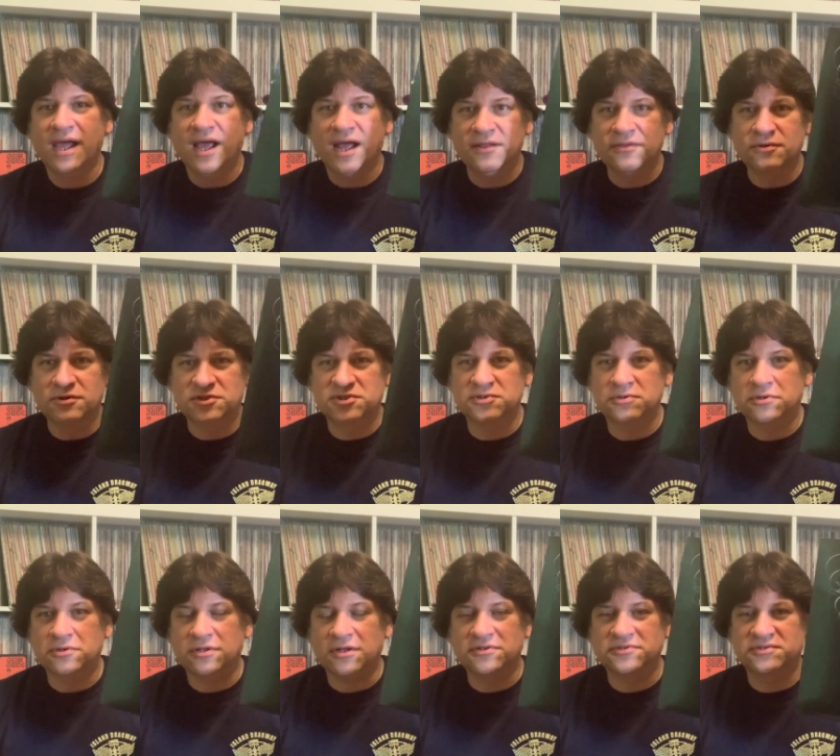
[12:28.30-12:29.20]
and look so
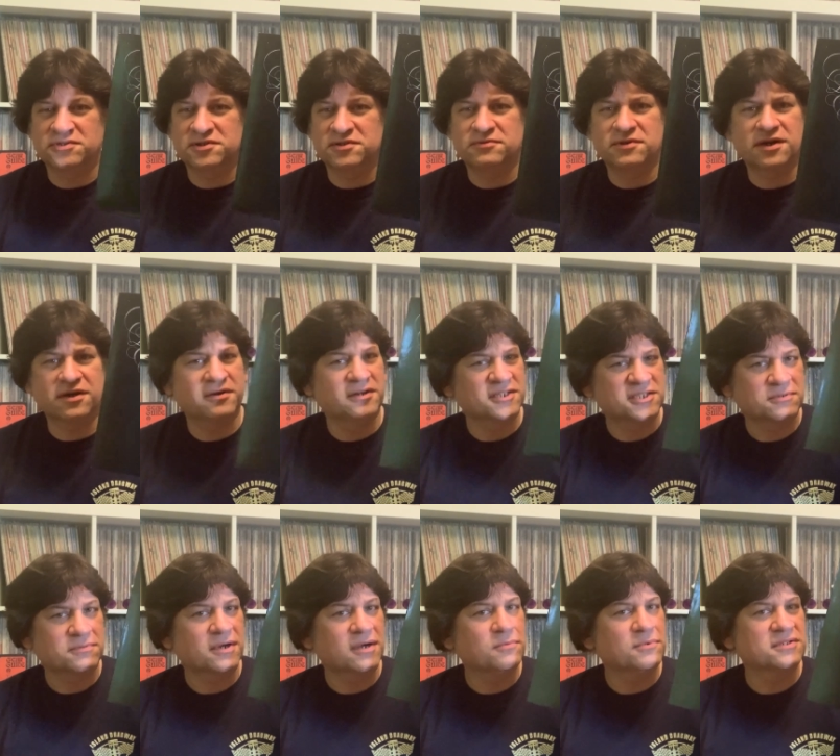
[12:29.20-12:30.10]
close at the record. I
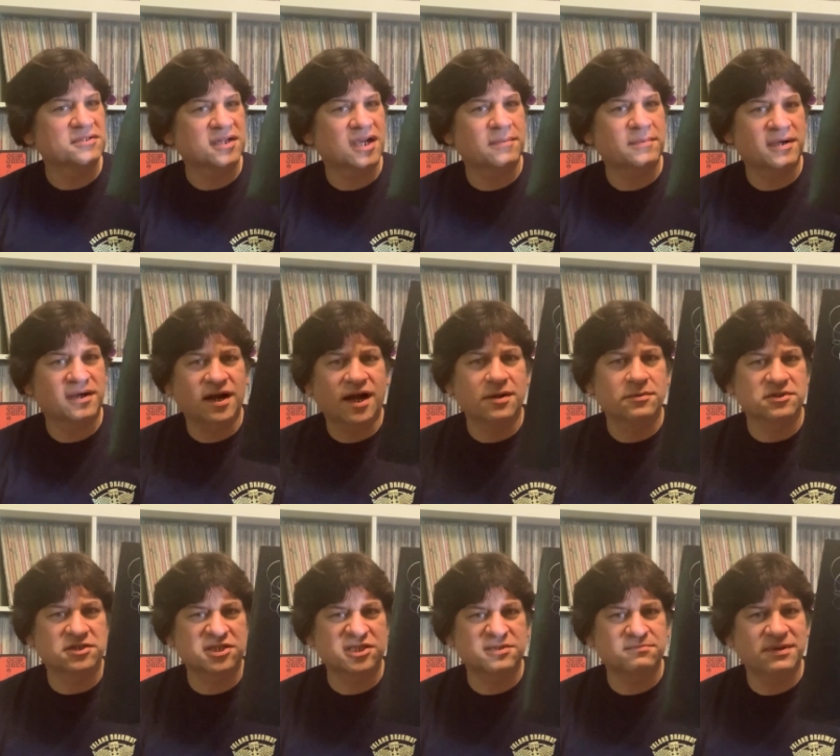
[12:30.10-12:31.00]
swear one time a guy
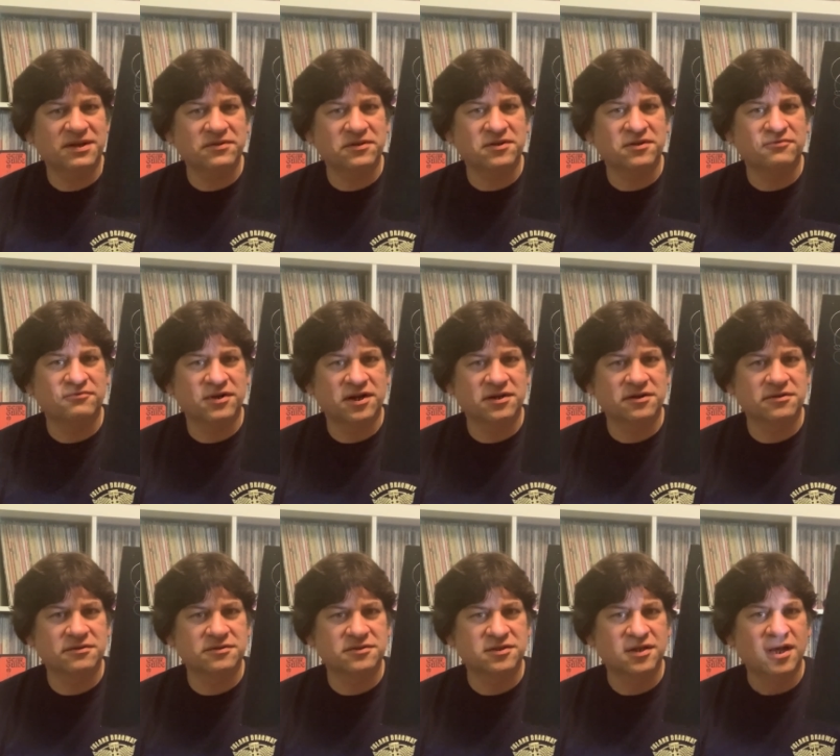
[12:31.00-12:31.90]
was smelling the
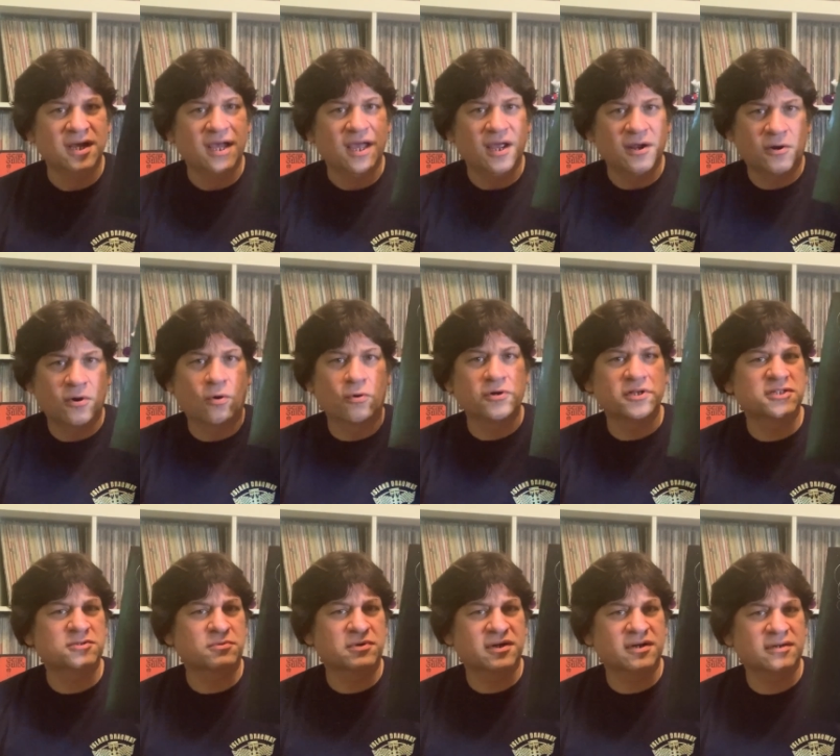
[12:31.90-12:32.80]
records, and Corey
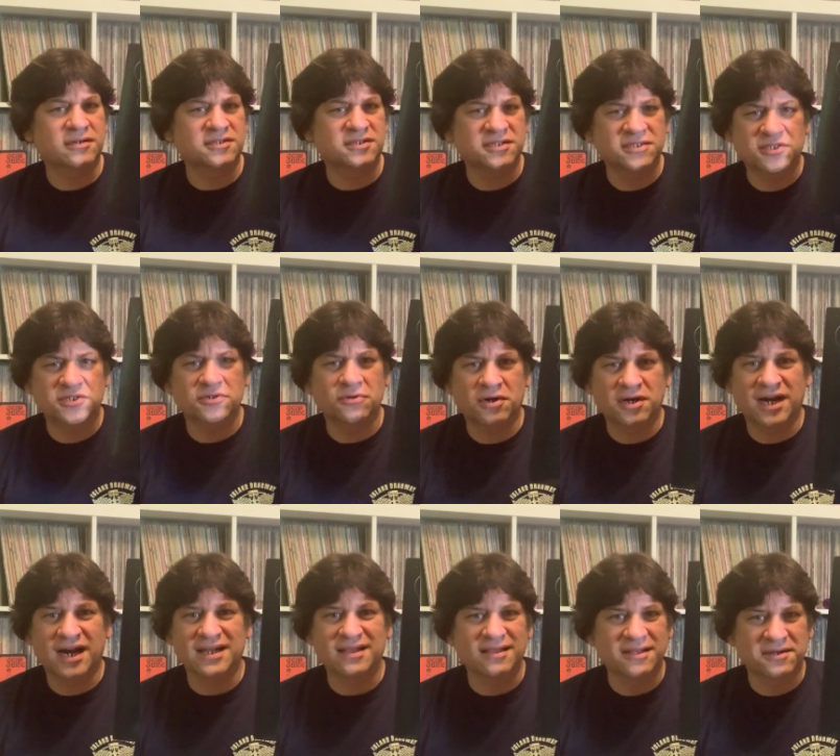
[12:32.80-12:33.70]
swears he saw a
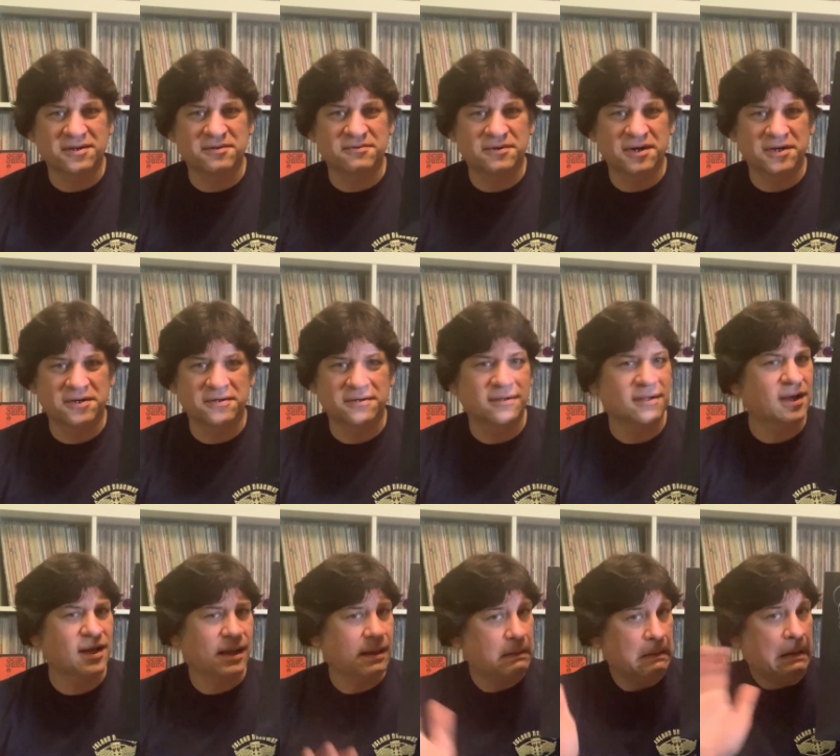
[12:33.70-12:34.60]
guy lick a record.
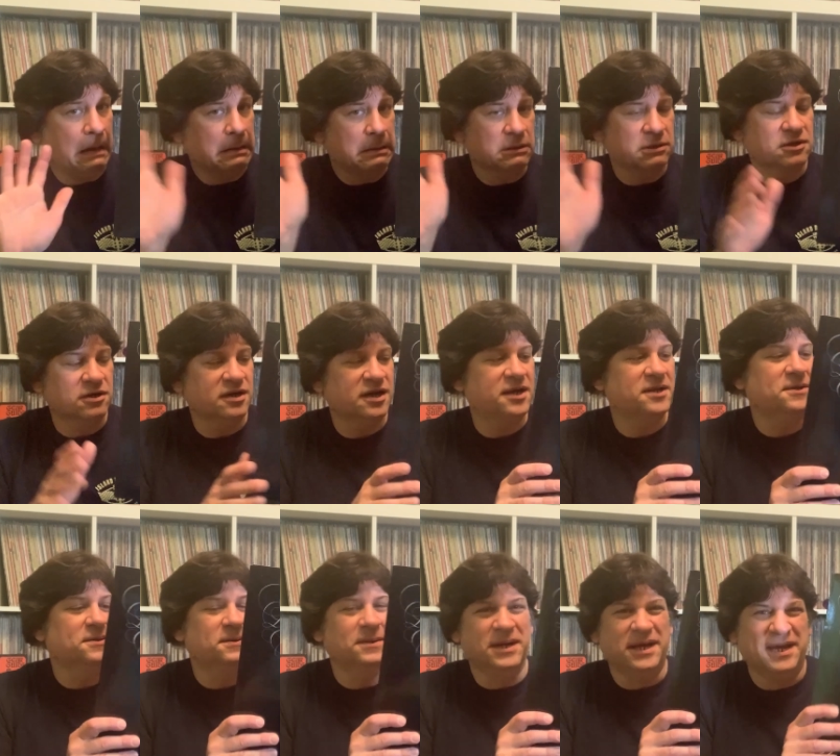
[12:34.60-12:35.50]
I don't know.
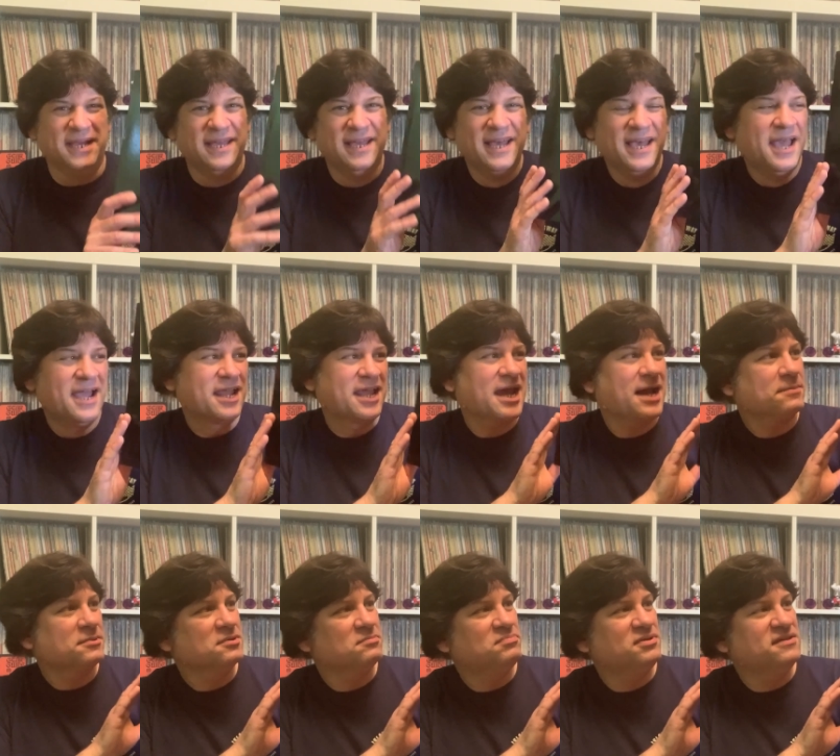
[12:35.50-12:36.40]
Anyway,
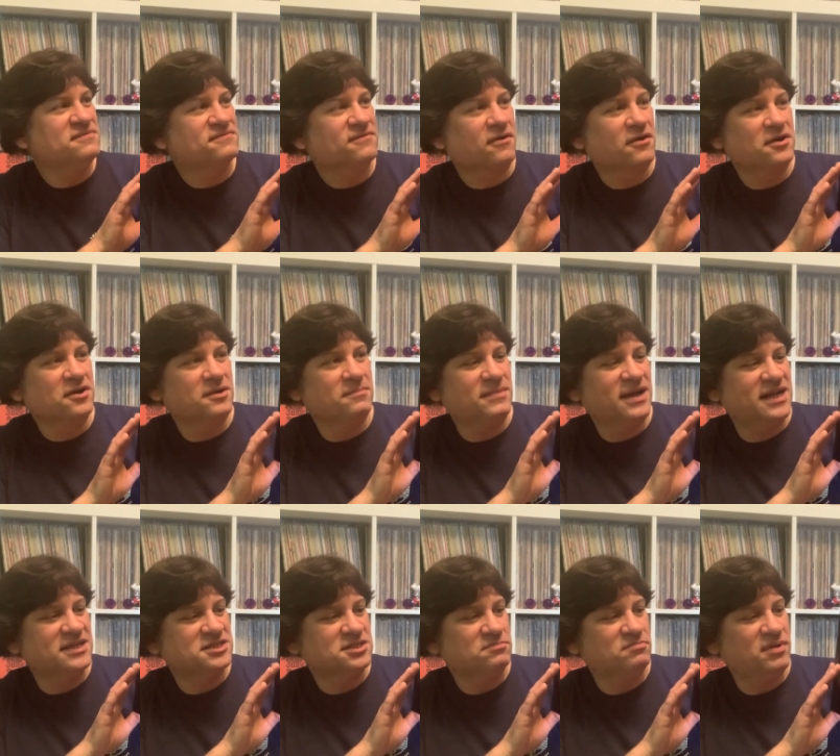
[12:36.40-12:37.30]
Captain Beefheart and the
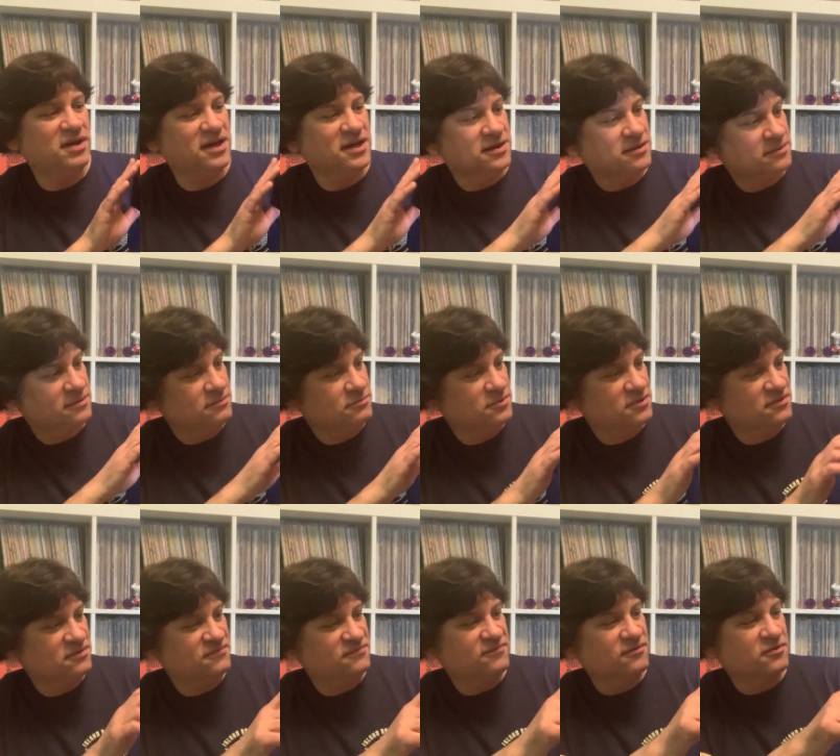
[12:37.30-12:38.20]
Magic Band with
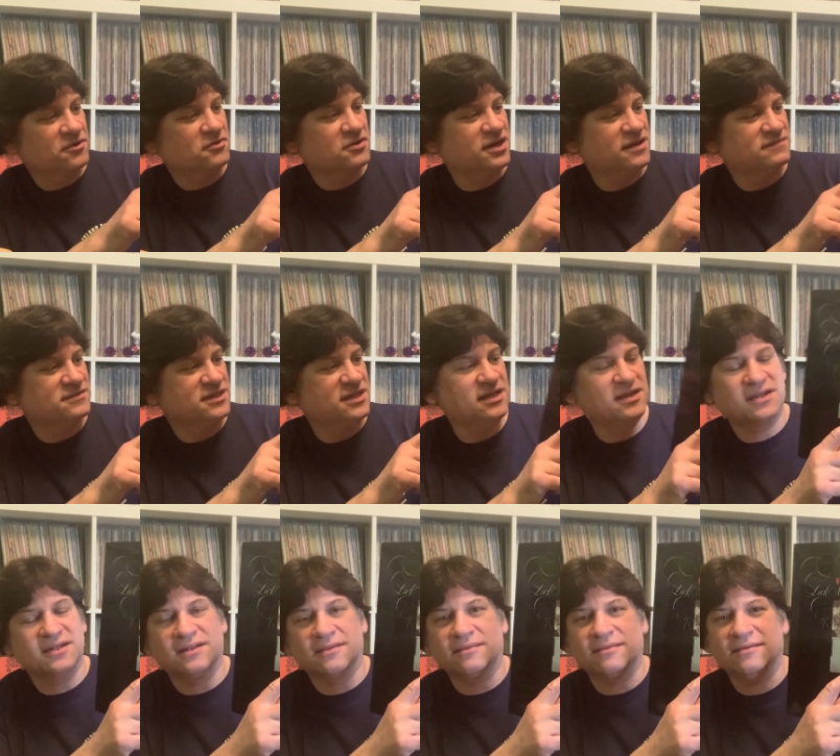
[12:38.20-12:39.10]
a photograph
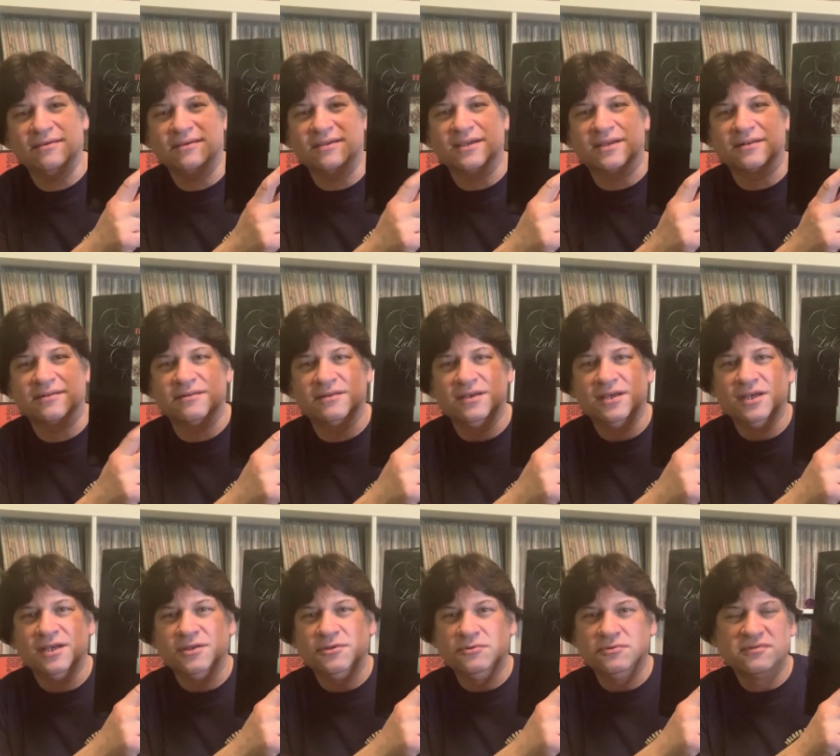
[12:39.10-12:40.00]
taken, I think, at
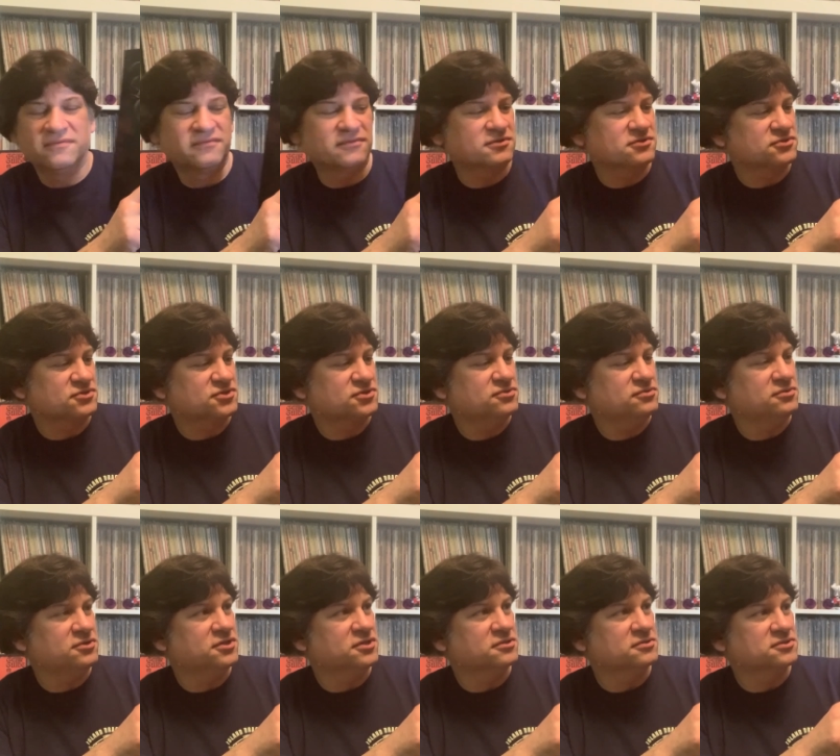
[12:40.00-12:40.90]
Universal
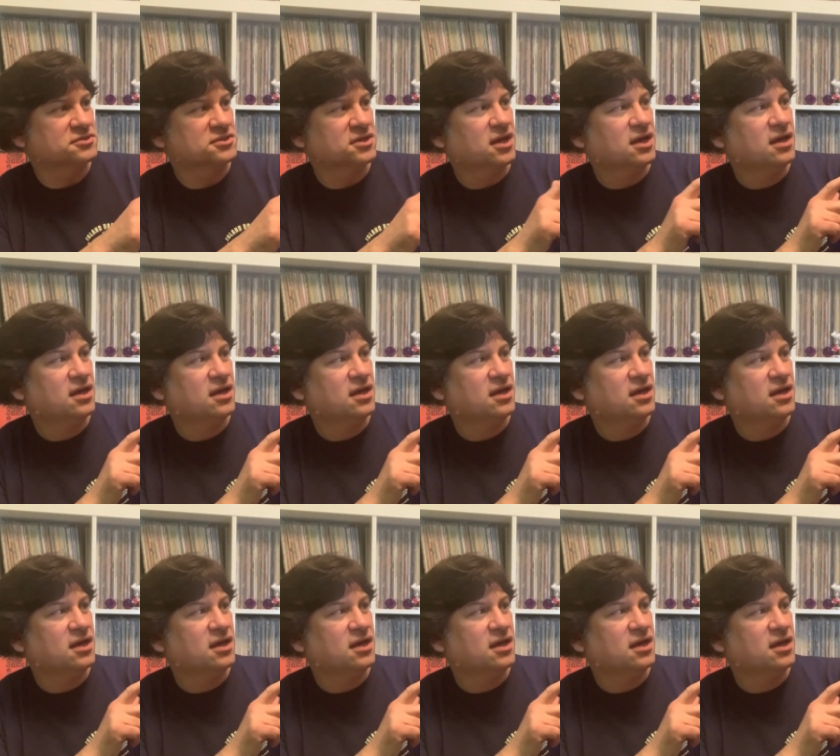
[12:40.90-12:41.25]
Studios.